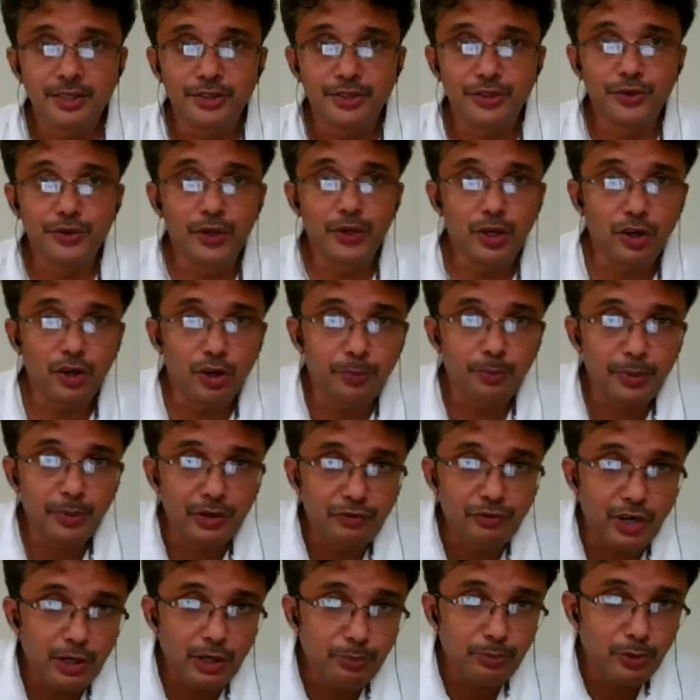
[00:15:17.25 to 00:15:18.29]
You will
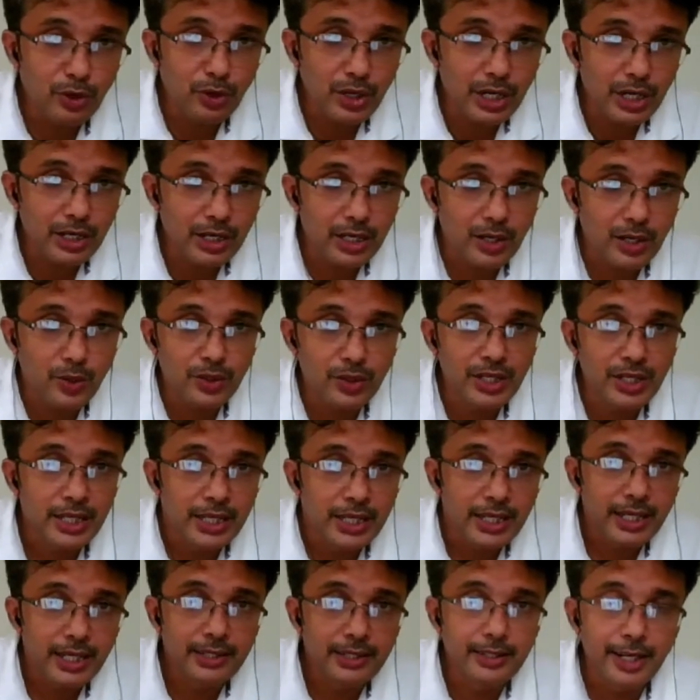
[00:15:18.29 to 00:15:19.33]
open one more
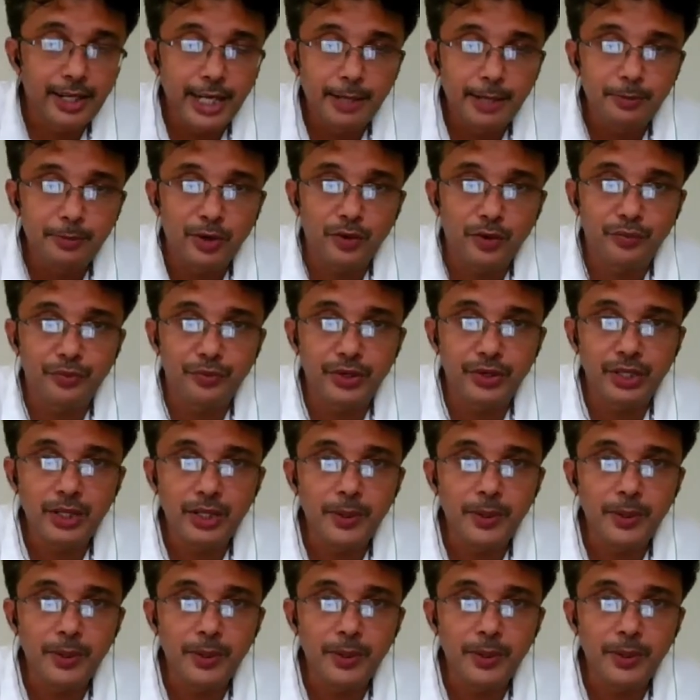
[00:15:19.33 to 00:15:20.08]
account in the name of